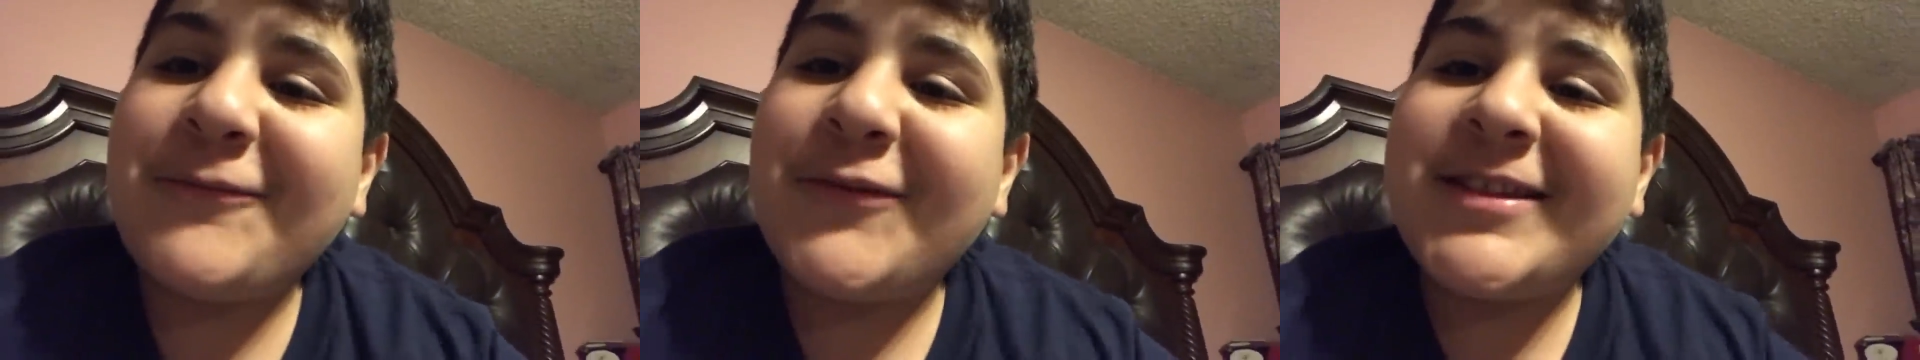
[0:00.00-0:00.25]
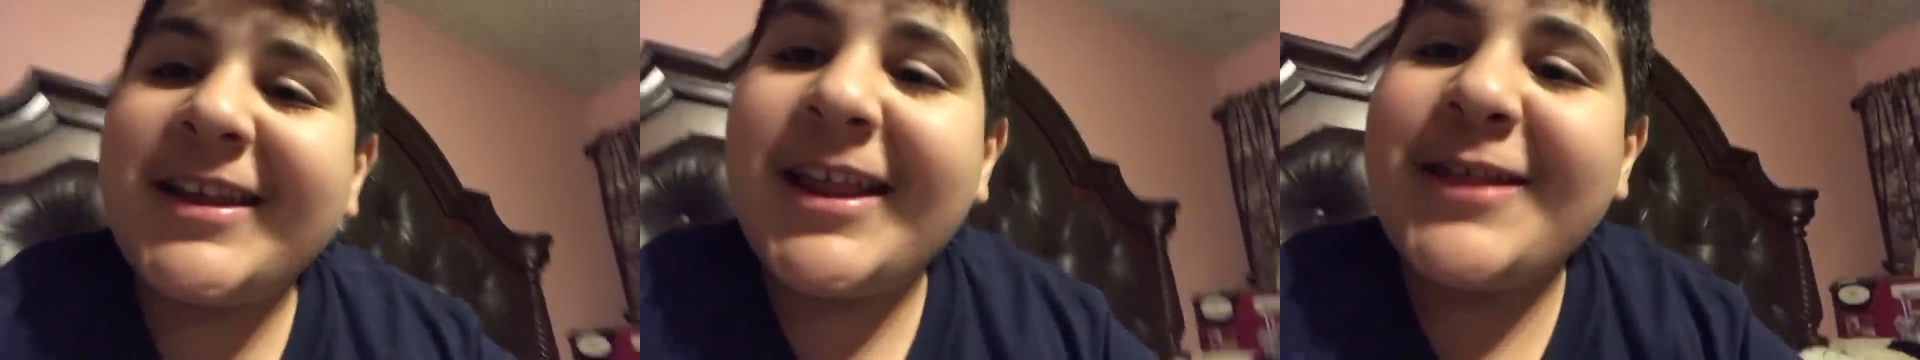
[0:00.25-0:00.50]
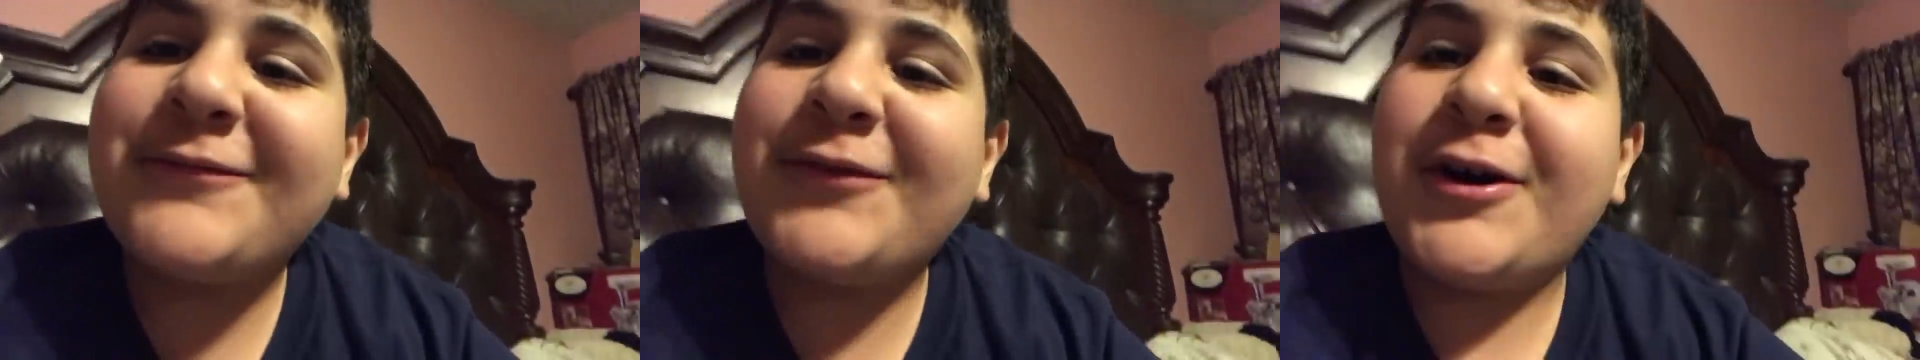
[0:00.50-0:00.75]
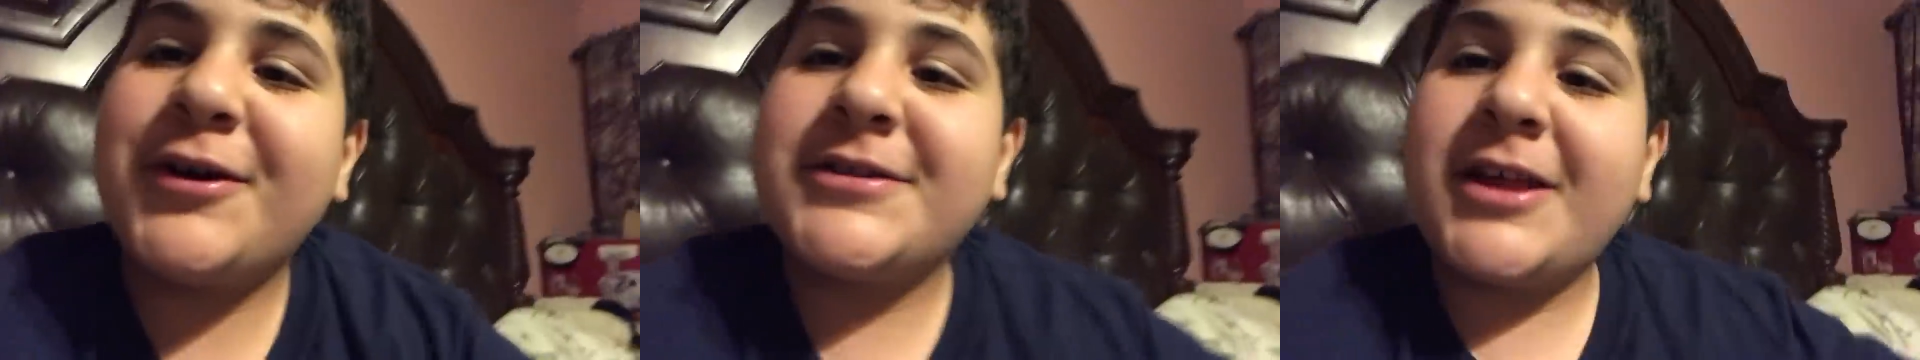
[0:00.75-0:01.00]
for today's
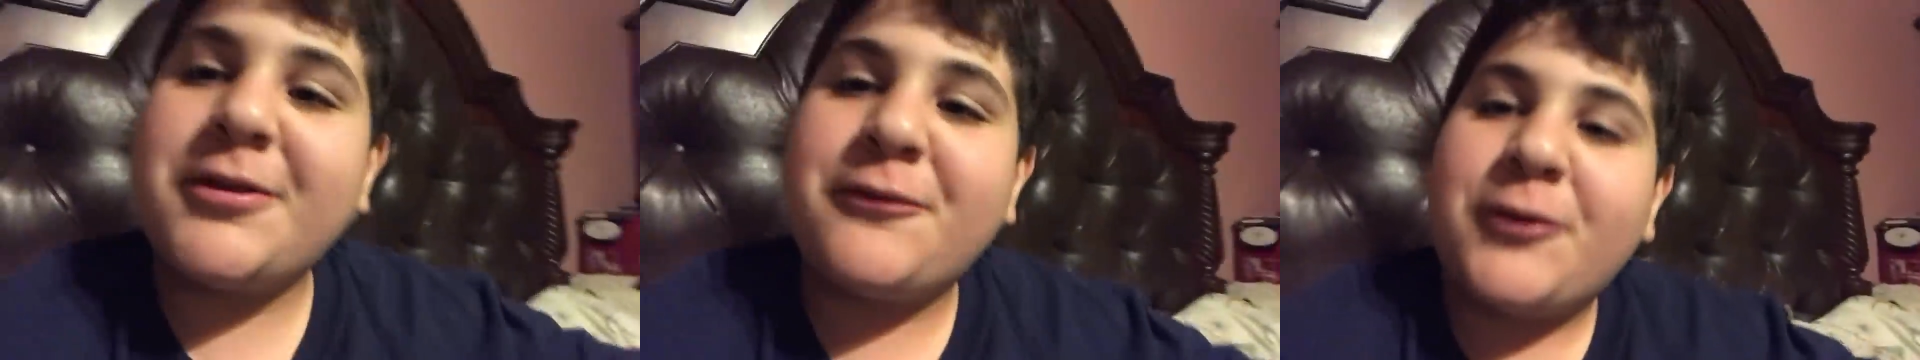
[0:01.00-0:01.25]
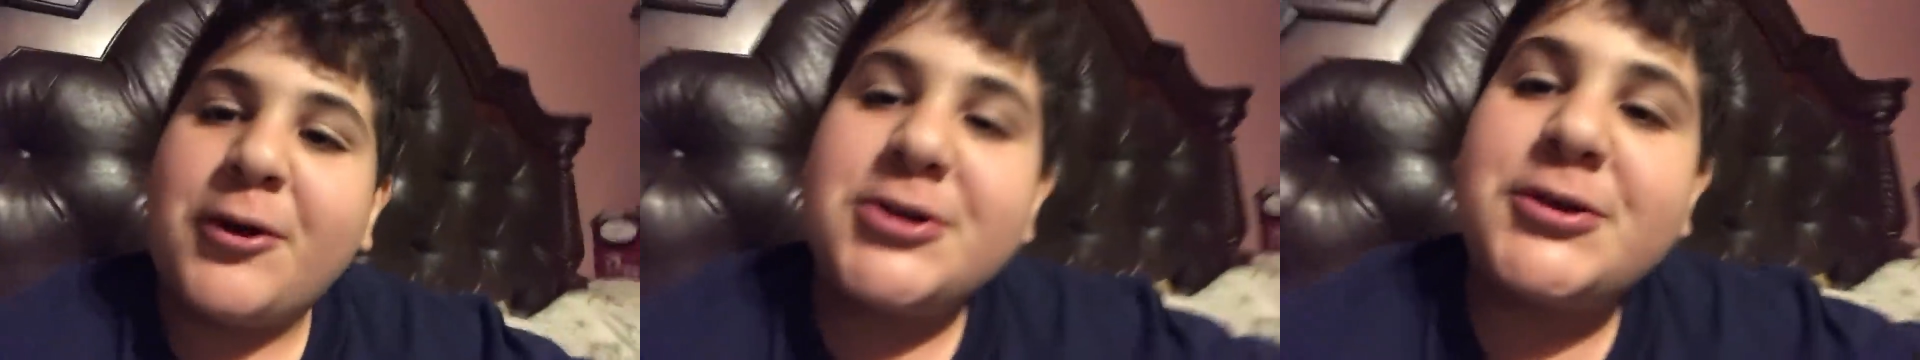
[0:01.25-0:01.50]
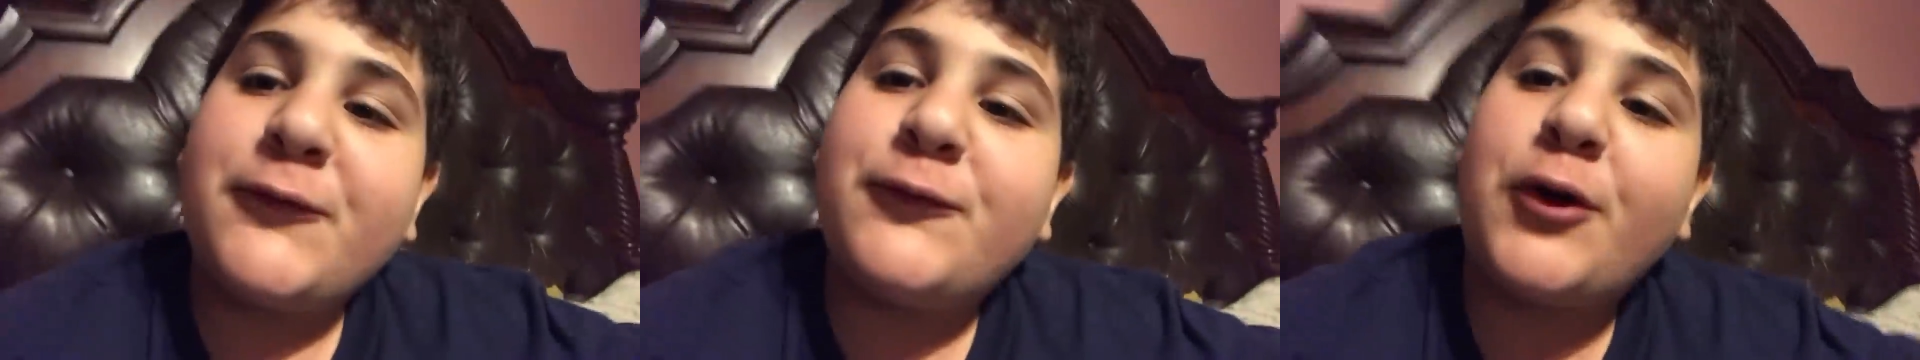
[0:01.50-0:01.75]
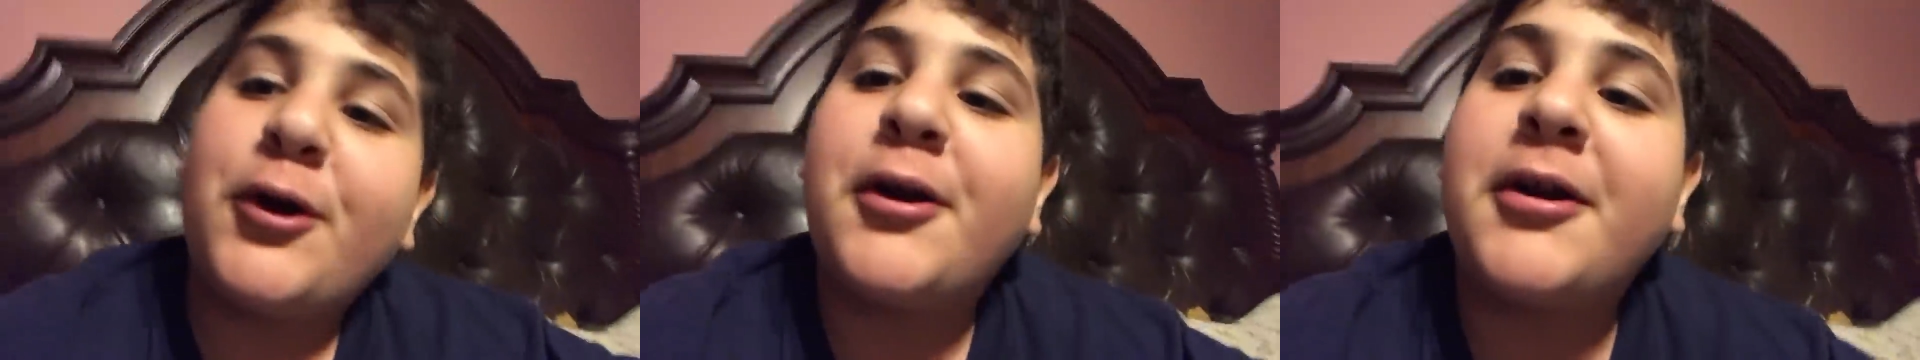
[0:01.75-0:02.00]
vlog. Thanks for watching
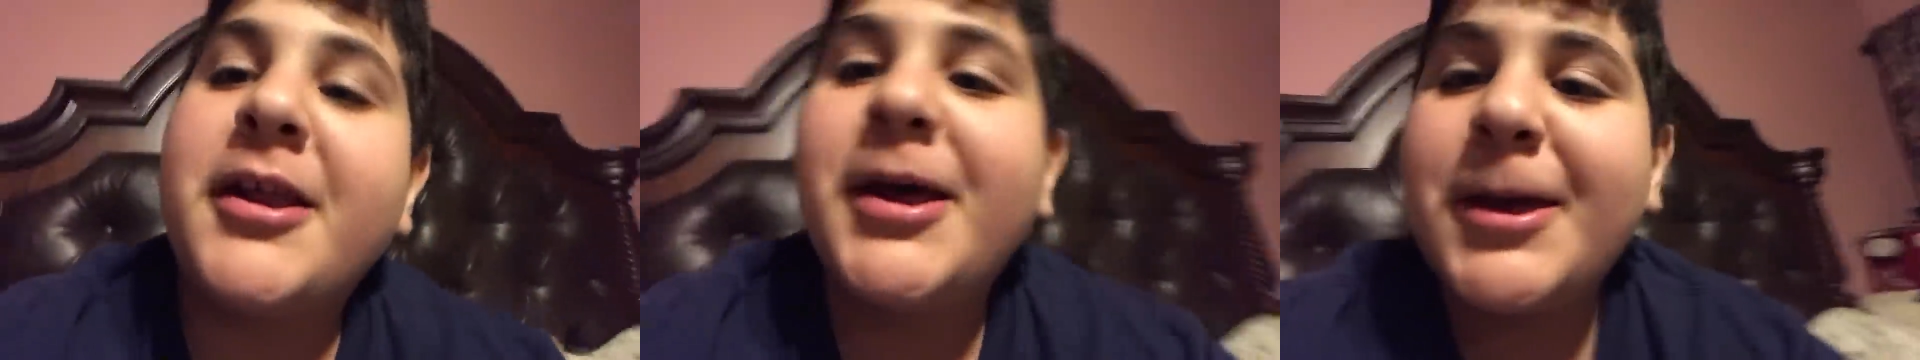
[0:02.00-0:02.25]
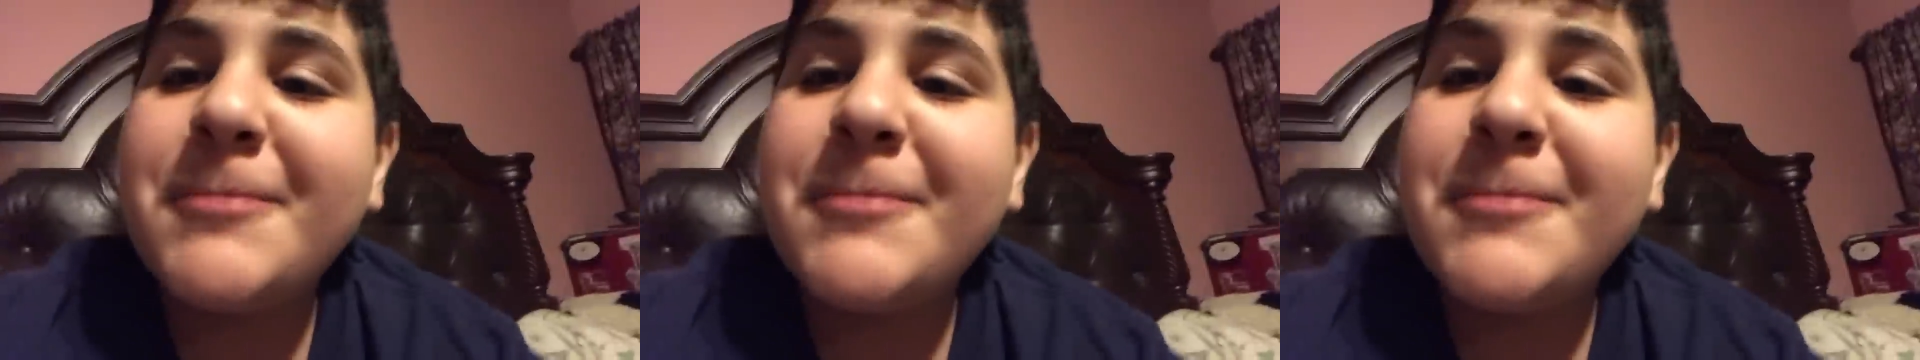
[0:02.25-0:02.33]
Vordon.